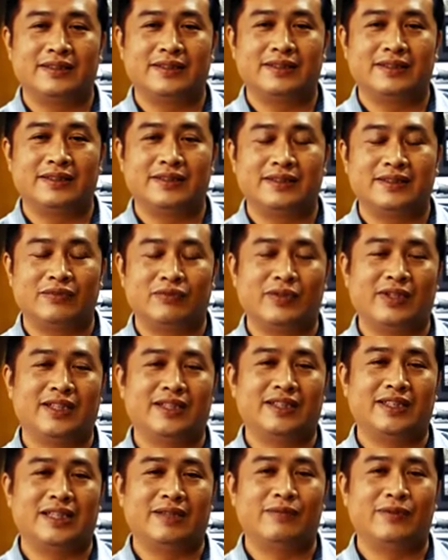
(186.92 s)
The
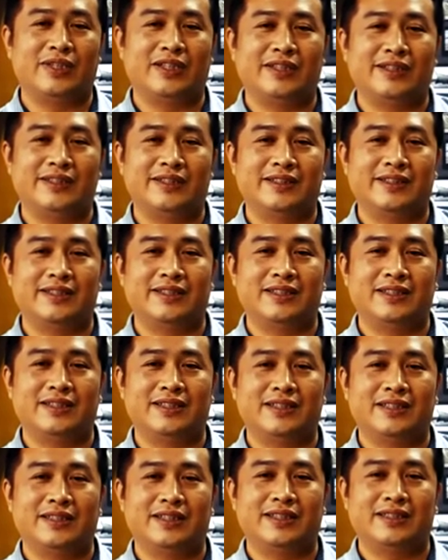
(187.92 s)
last typeface is
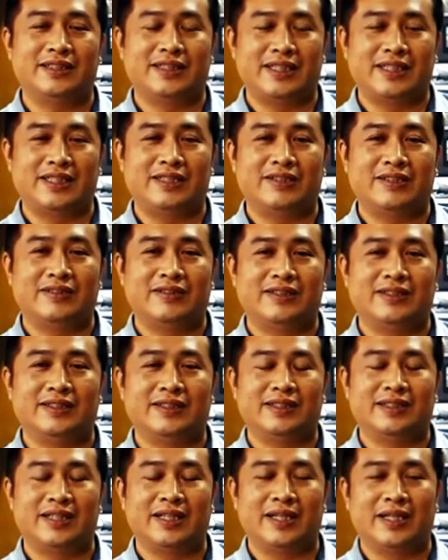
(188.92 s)
the
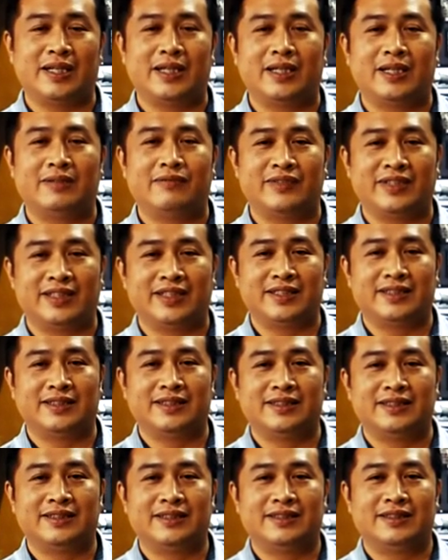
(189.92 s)
symbol
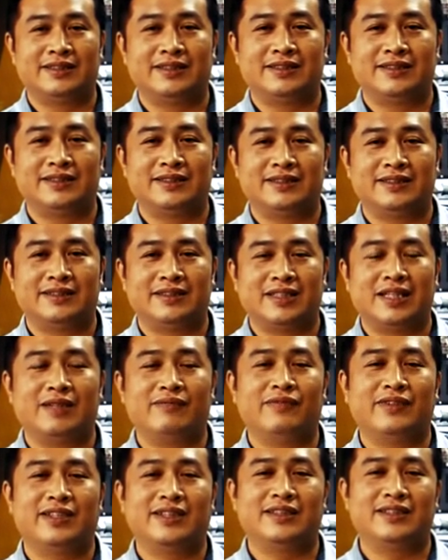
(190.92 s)
typeface. The
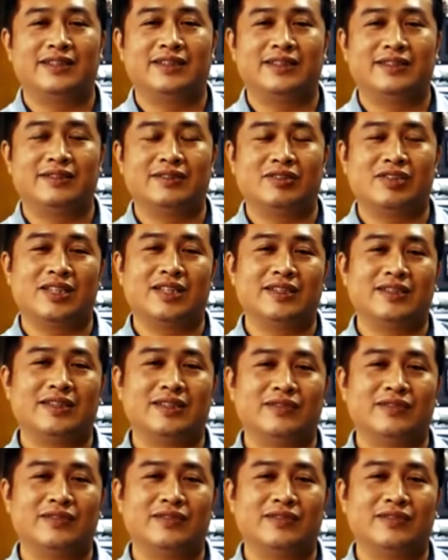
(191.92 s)
typeface consists